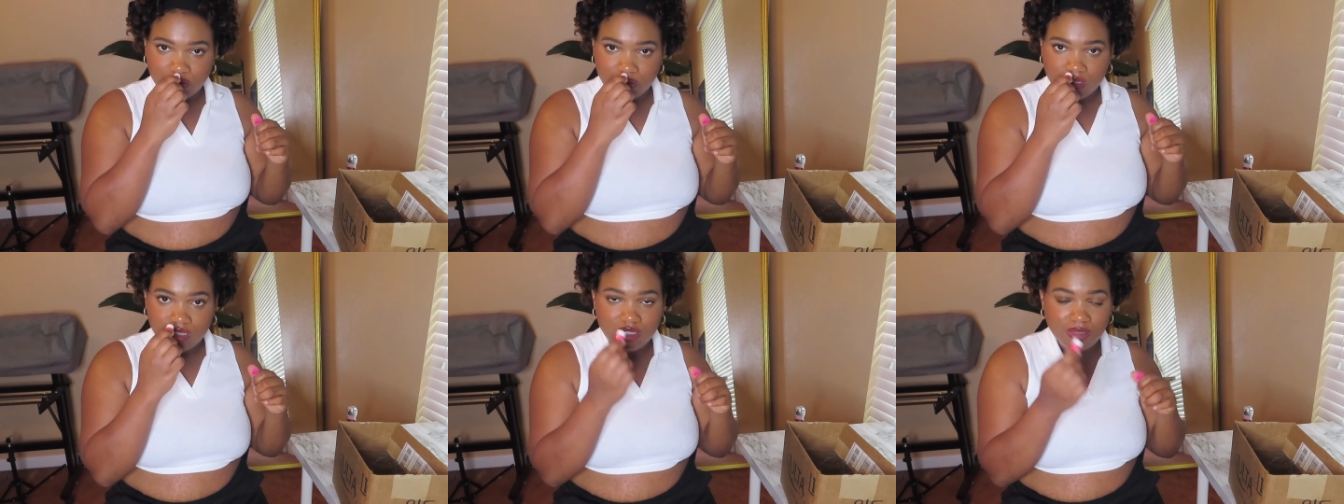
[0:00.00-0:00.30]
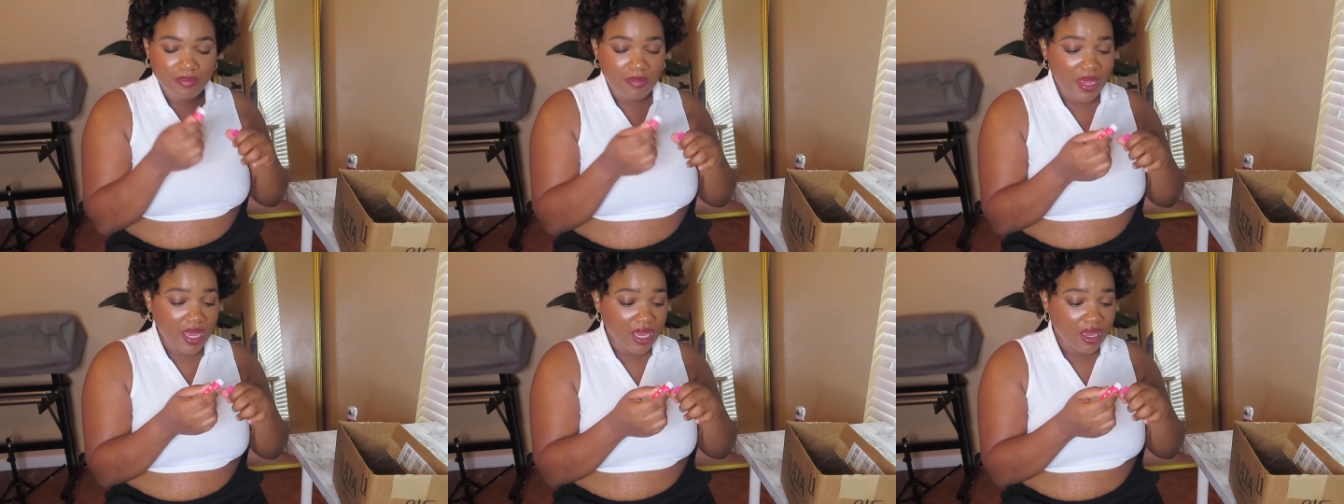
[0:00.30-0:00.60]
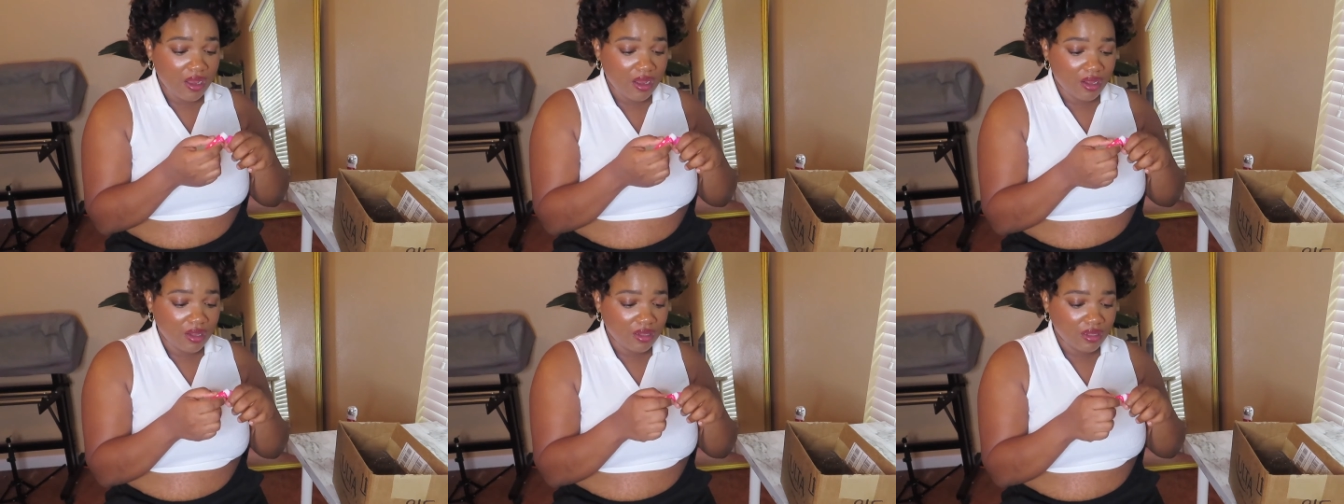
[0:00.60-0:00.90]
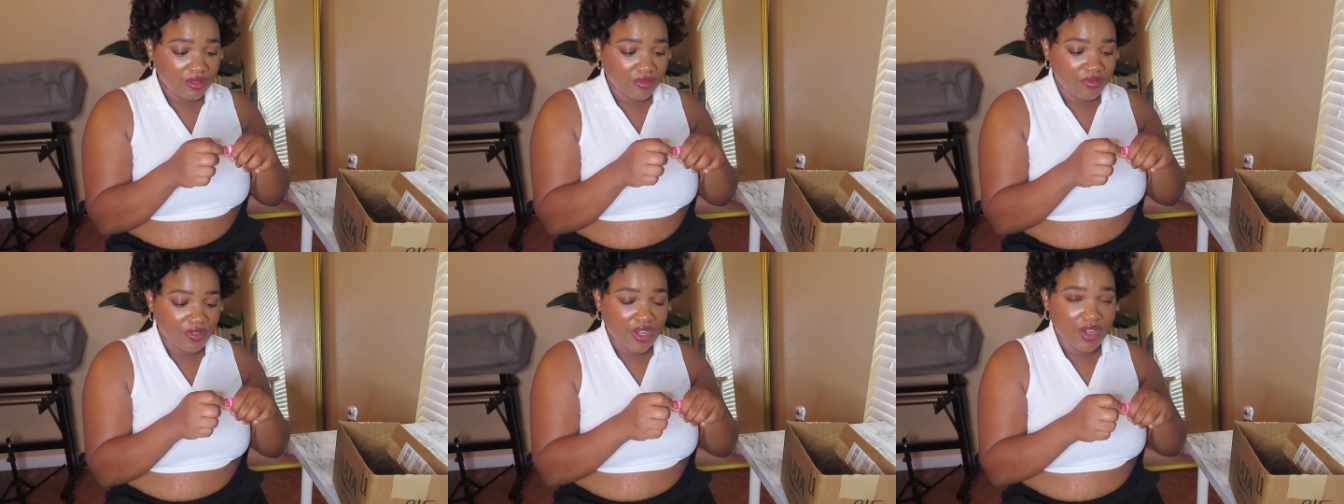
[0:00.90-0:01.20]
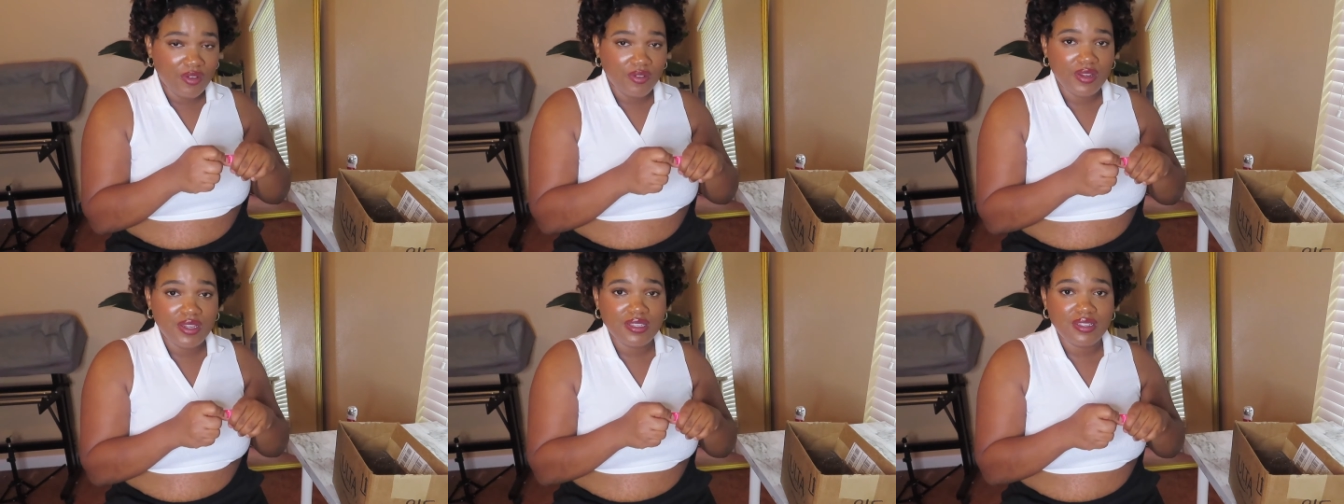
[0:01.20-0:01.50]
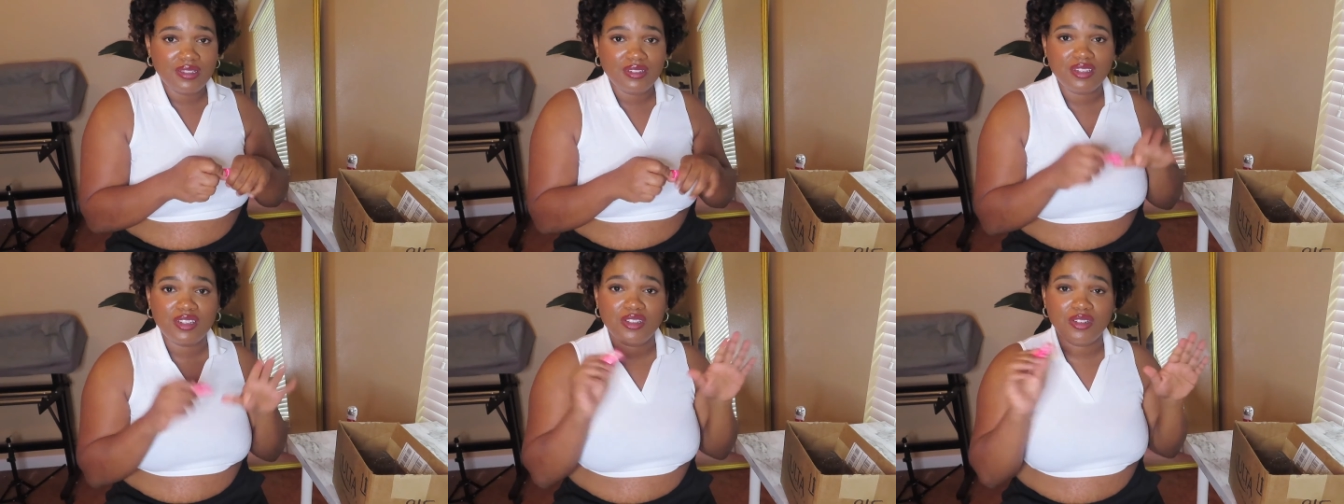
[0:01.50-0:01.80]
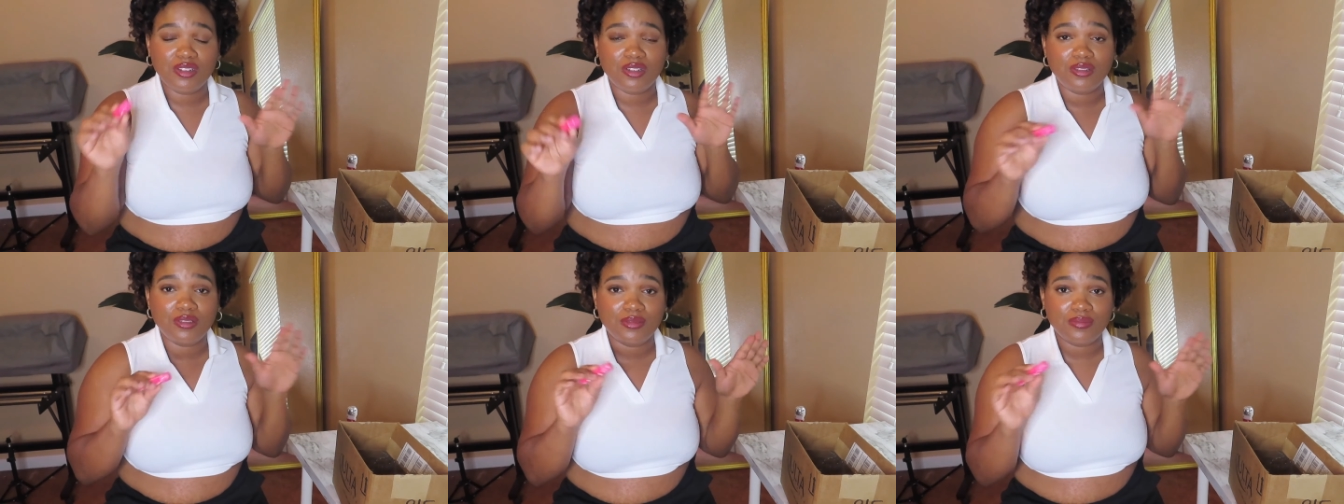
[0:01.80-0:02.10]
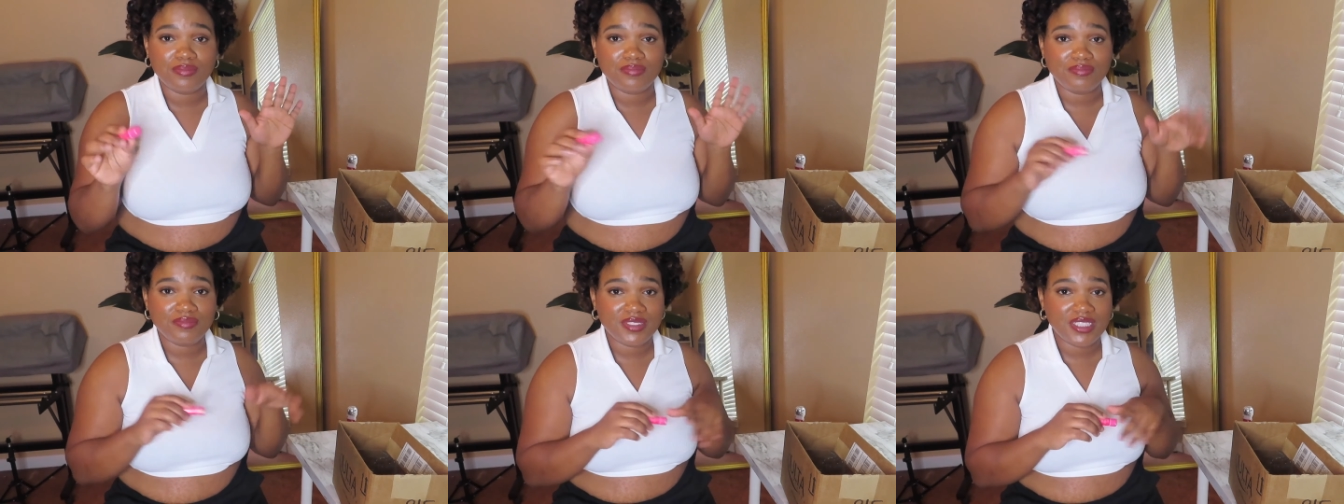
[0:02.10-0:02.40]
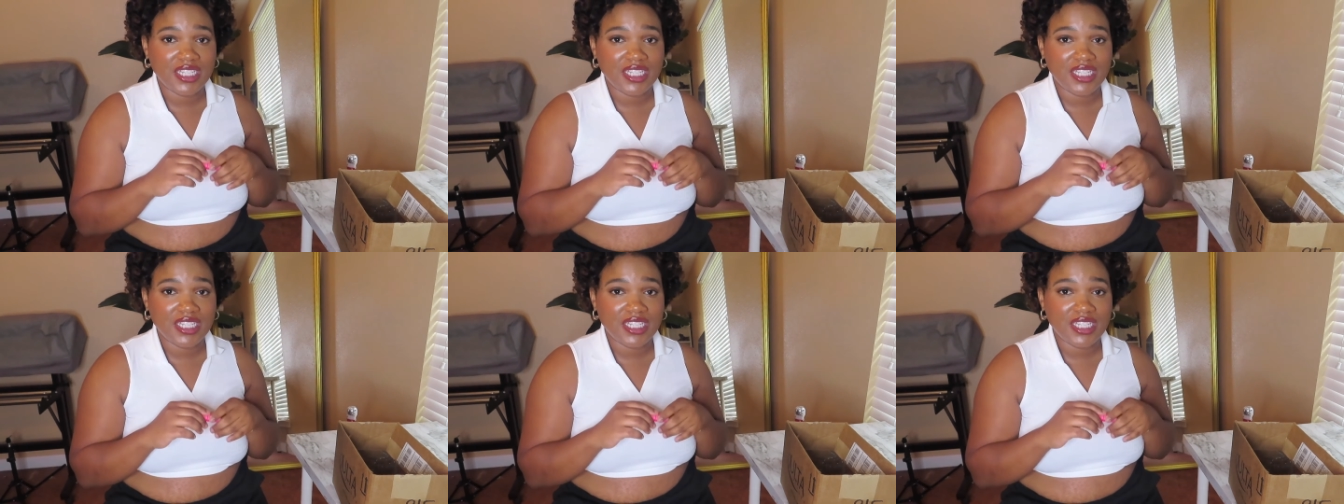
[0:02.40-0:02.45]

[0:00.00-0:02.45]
smell, very, you know,